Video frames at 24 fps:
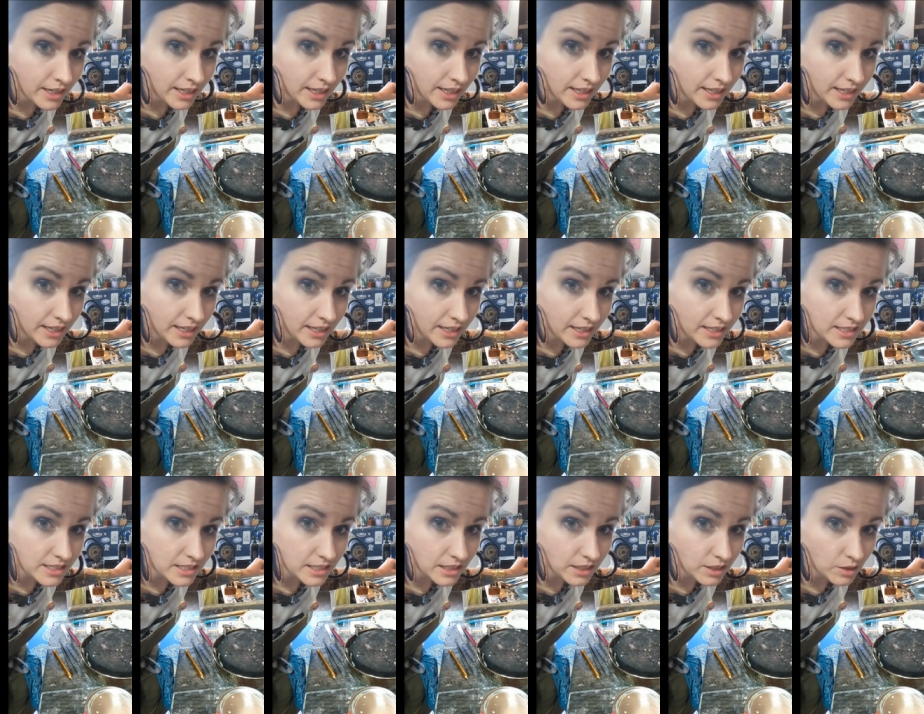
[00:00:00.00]

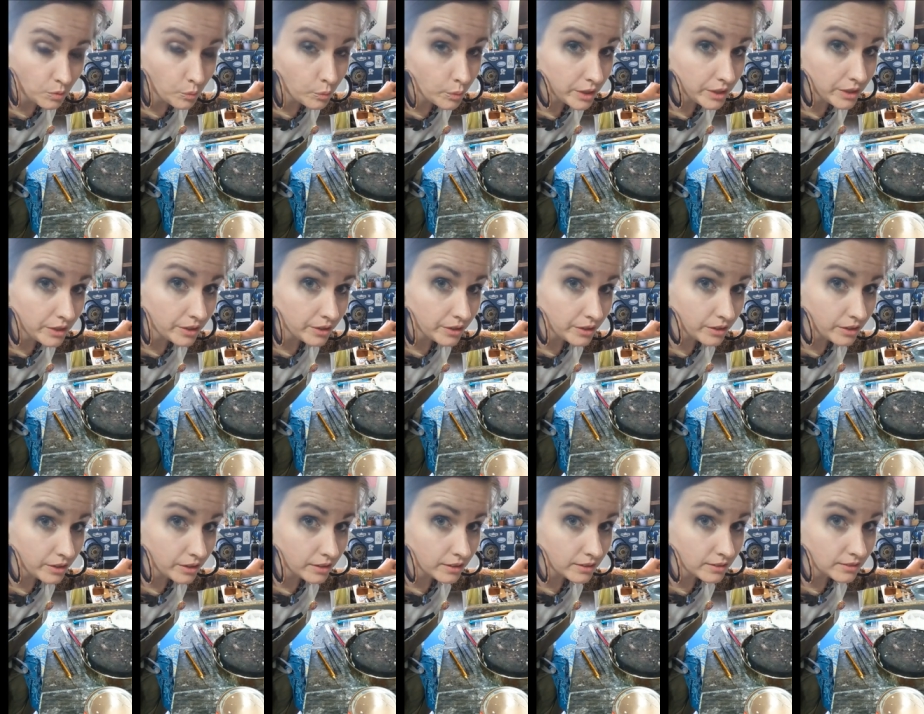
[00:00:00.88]
and it
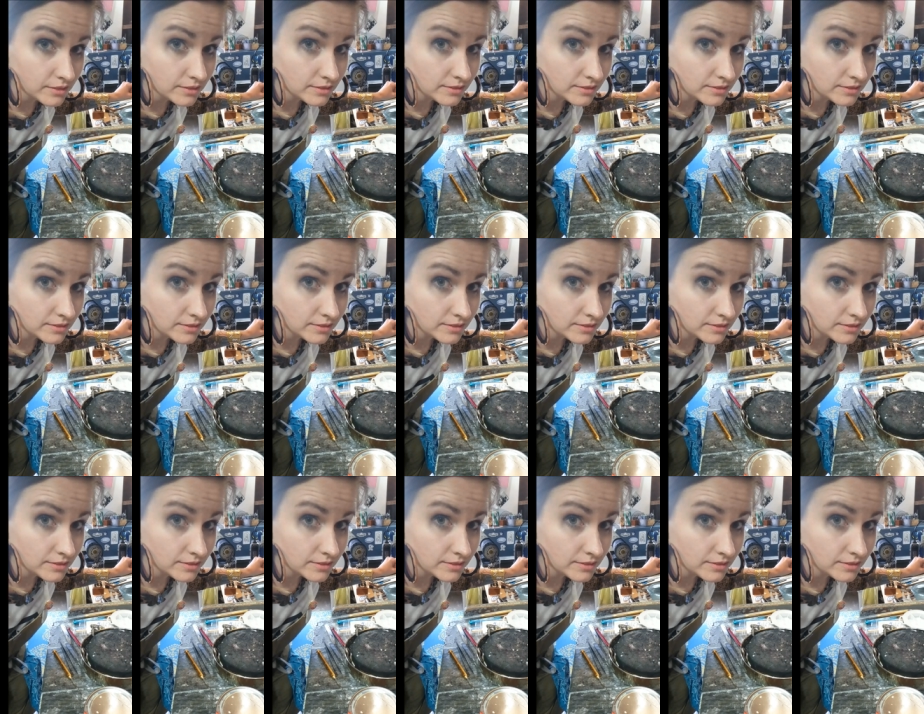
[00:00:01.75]
will